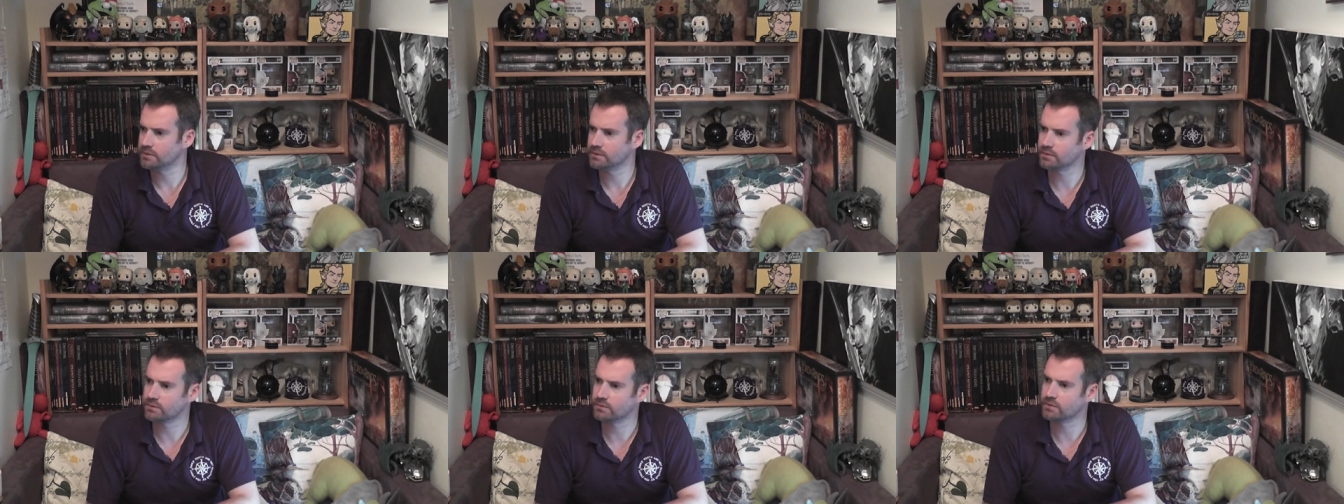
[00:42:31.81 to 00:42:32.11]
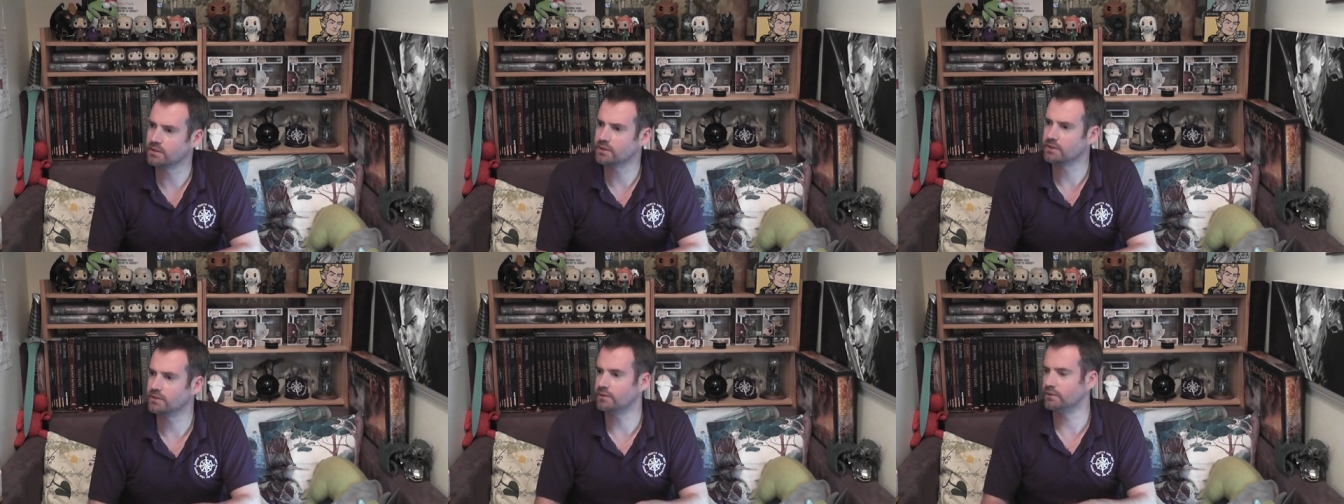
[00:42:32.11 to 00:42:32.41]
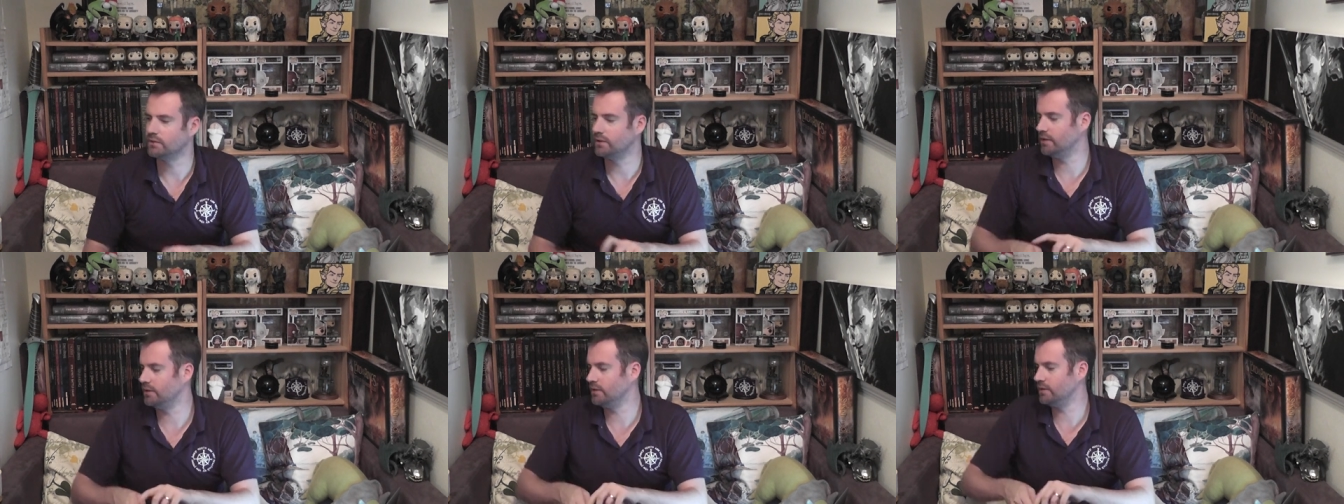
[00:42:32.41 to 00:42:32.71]
just realised
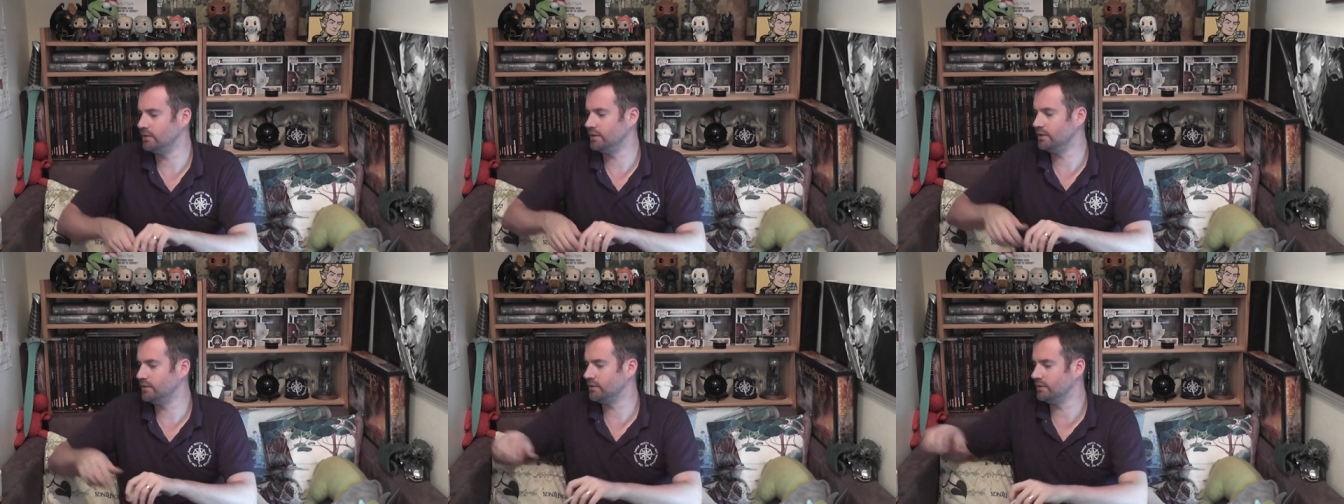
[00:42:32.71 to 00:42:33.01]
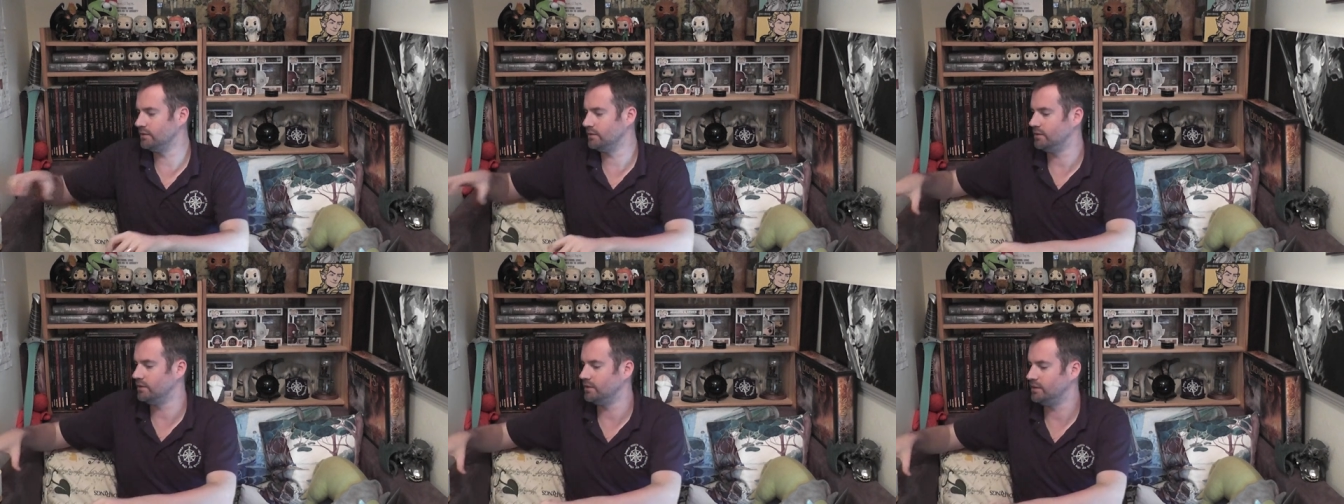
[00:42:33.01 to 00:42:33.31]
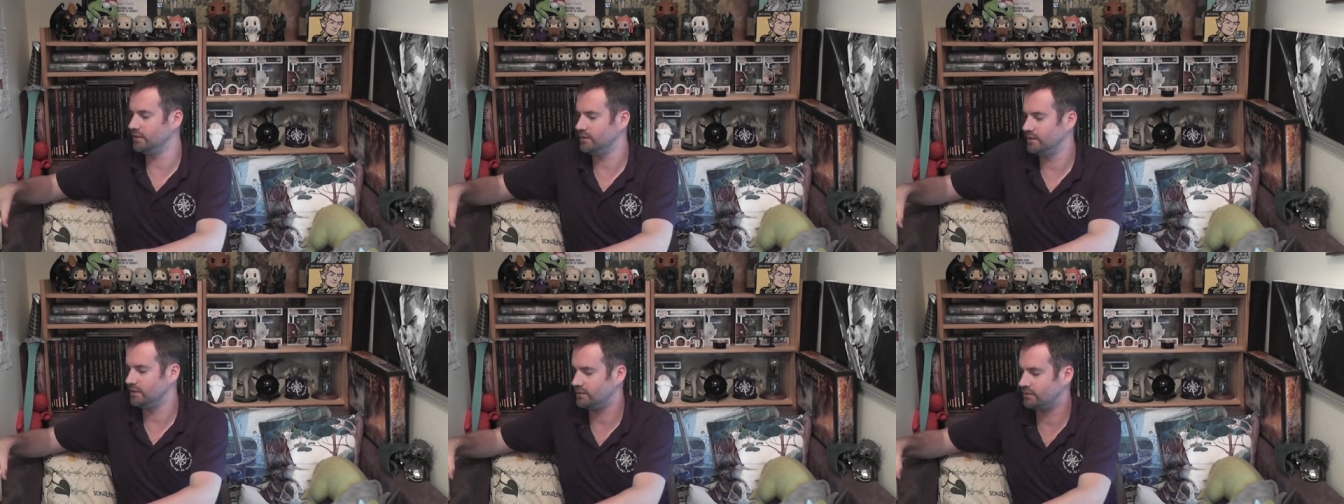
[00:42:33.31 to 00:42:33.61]
that, oh there it is, sorry,
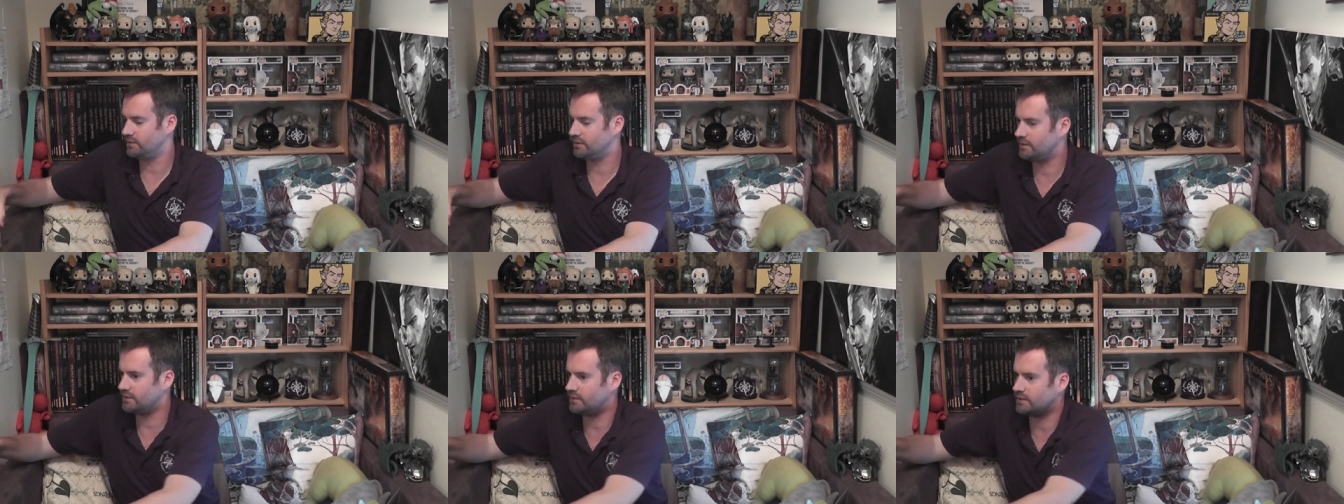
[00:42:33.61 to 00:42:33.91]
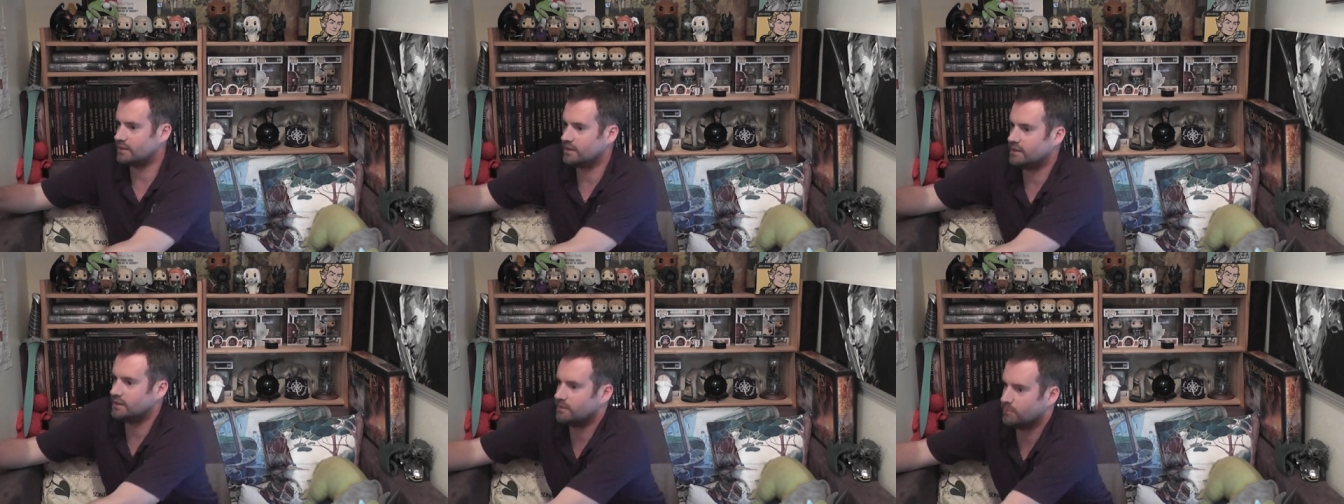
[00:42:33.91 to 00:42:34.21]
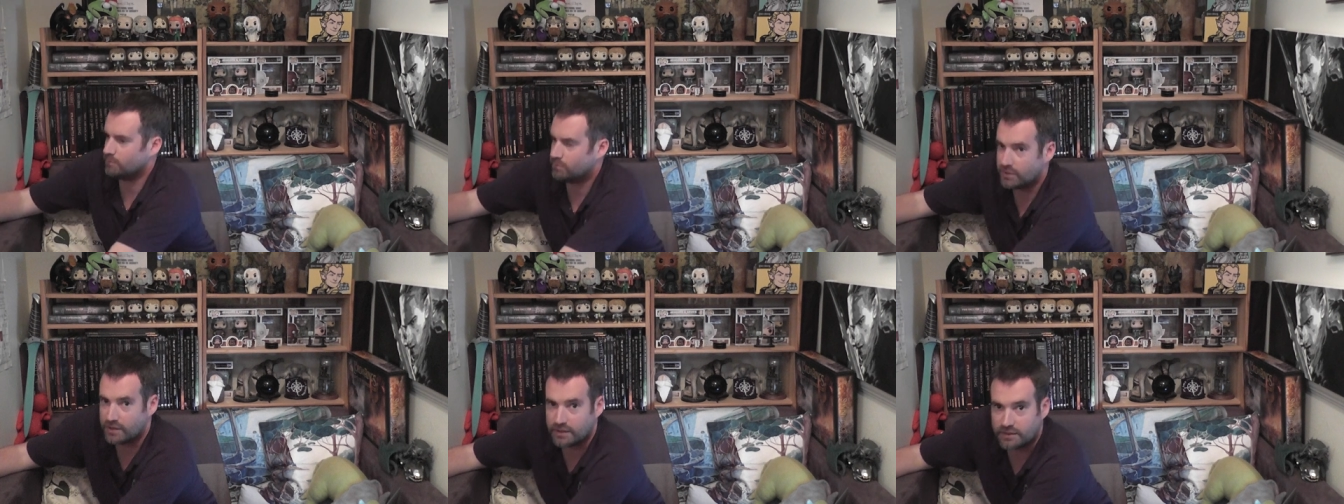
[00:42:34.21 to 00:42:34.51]
just realised I
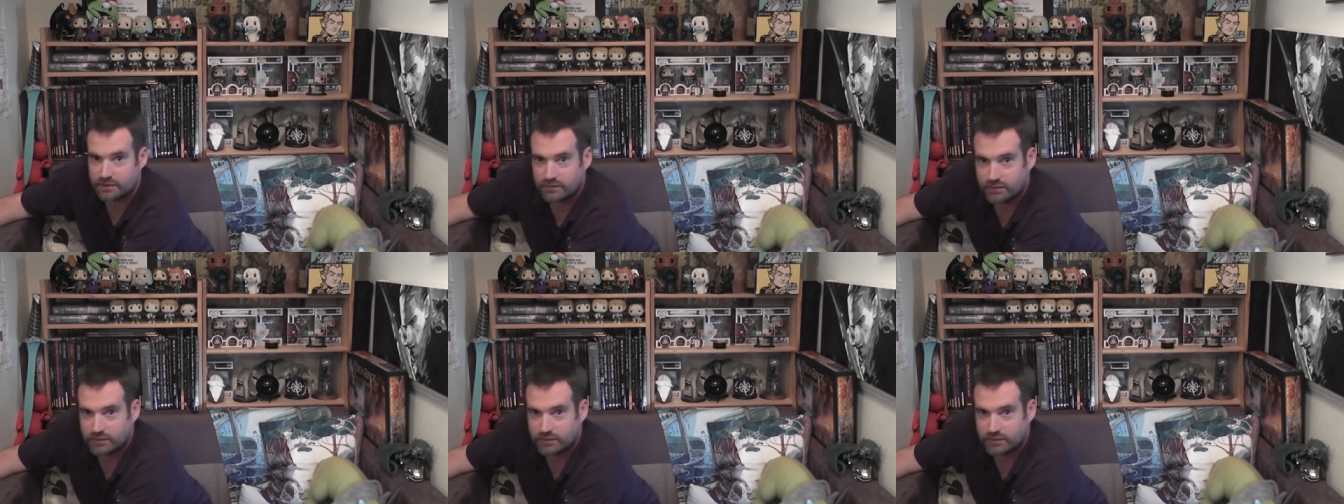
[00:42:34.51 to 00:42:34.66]
didn't bring